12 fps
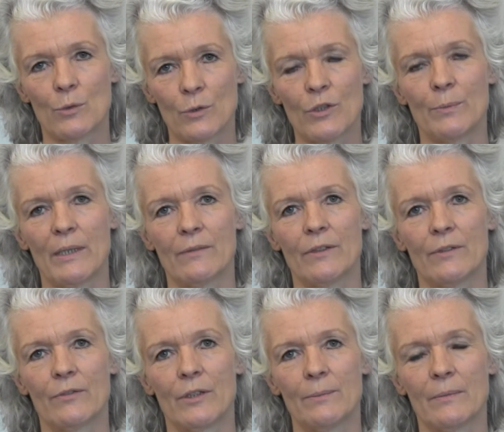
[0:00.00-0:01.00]
also benefit
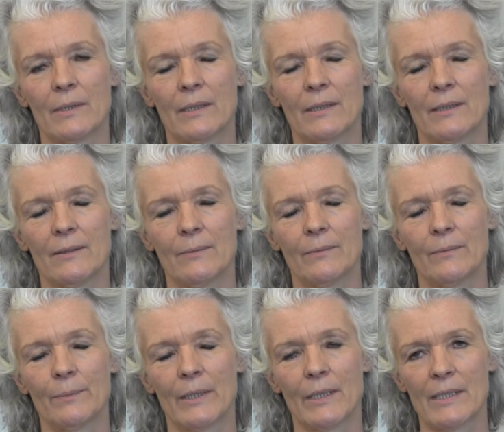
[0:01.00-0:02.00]

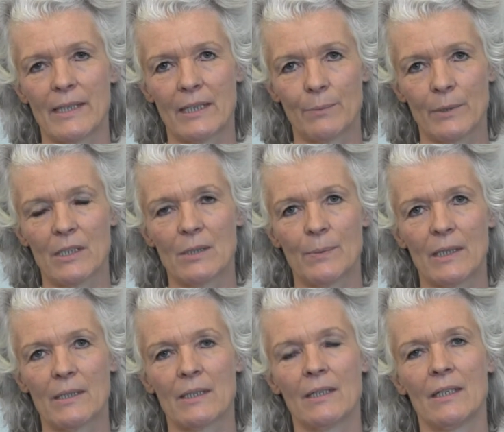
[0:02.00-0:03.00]
from because they can
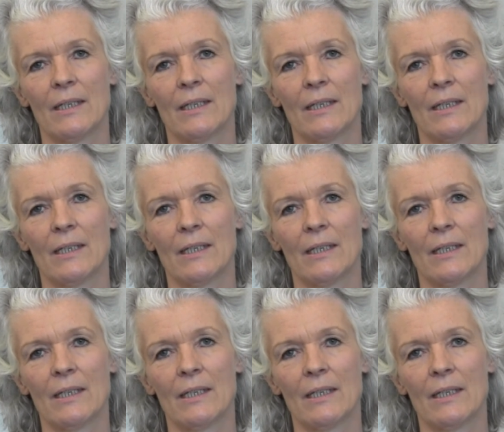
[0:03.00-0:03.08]
participate